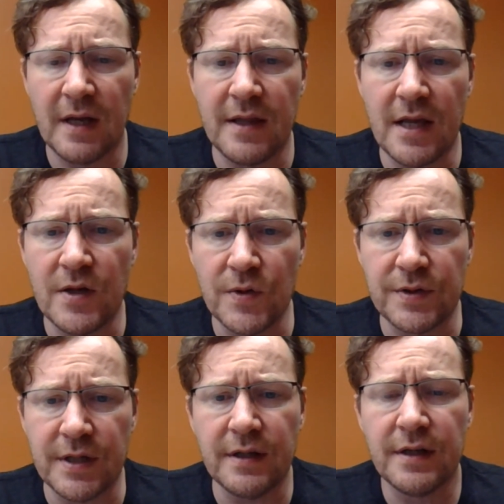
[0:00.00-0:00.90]
and they
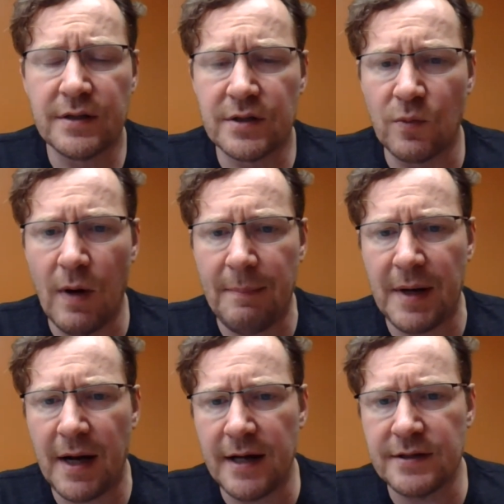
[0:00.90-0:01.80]
use it to
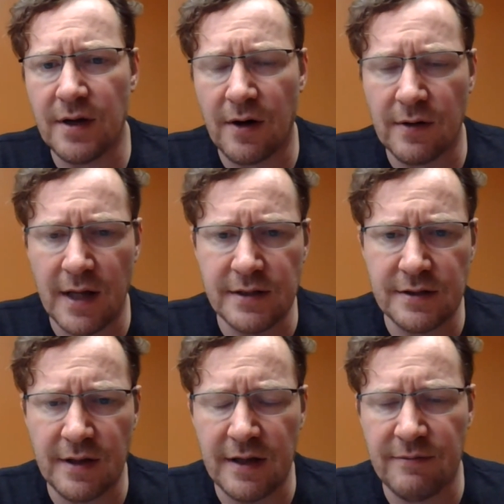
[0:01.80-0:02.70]
weaponize our
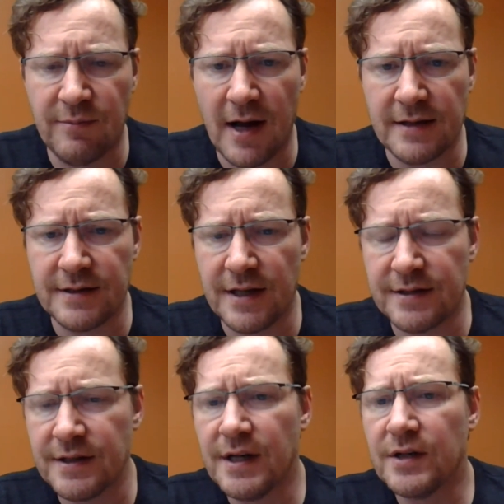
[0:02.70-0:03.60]
legislative
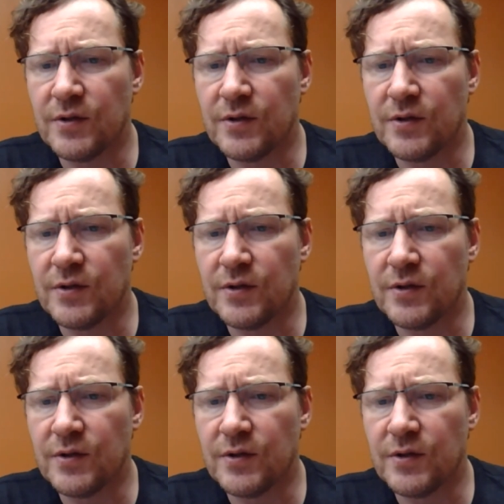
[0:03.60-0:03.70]
process,